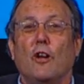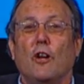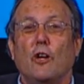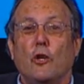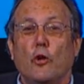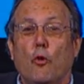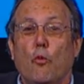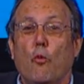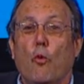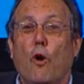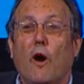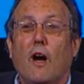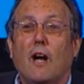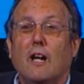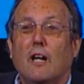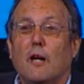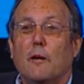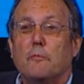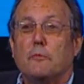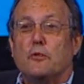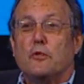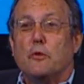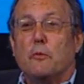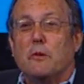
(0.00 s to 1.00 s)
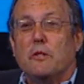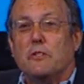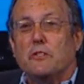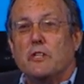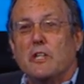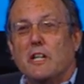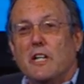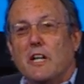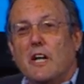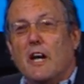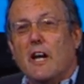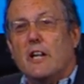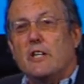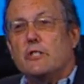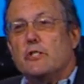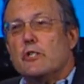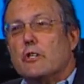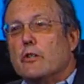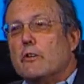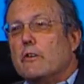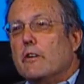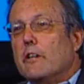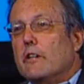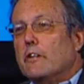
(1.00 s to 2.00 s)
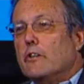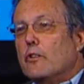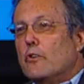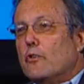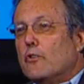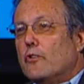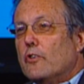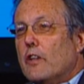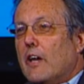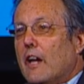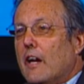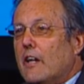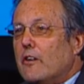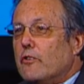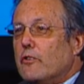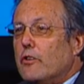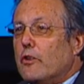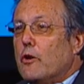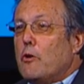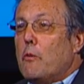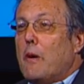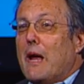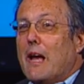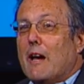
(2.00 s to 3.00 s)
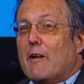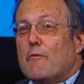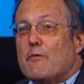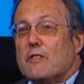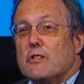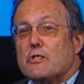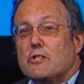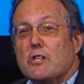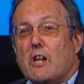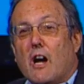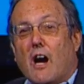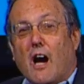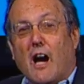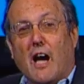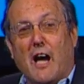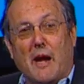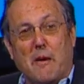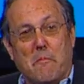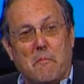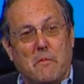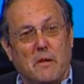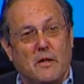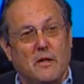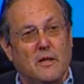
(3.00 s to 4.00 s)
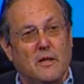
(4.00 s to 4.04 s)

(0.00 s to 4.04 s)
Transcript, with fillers: You walk up to a teenager and you say, Do you have the time?